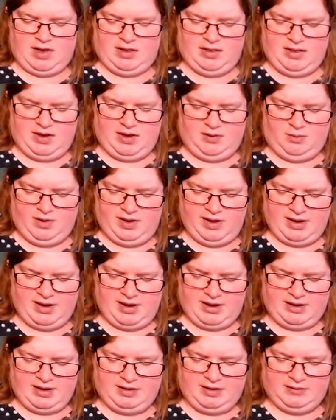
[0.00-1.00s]
and that we
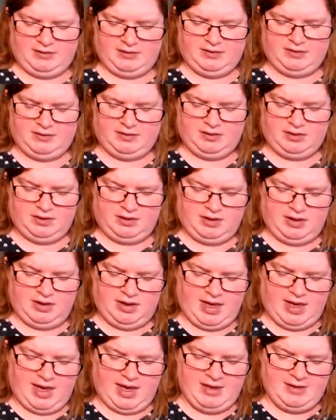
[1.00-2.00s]
are
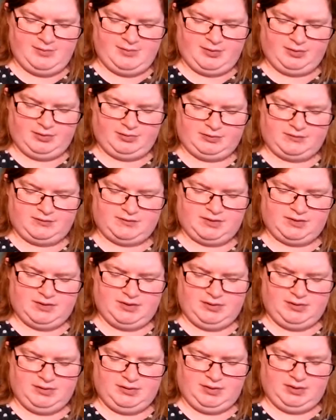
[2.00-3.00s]
able
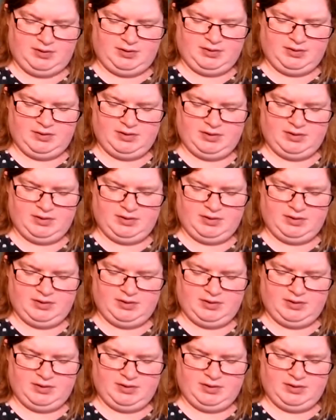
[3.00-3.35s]
to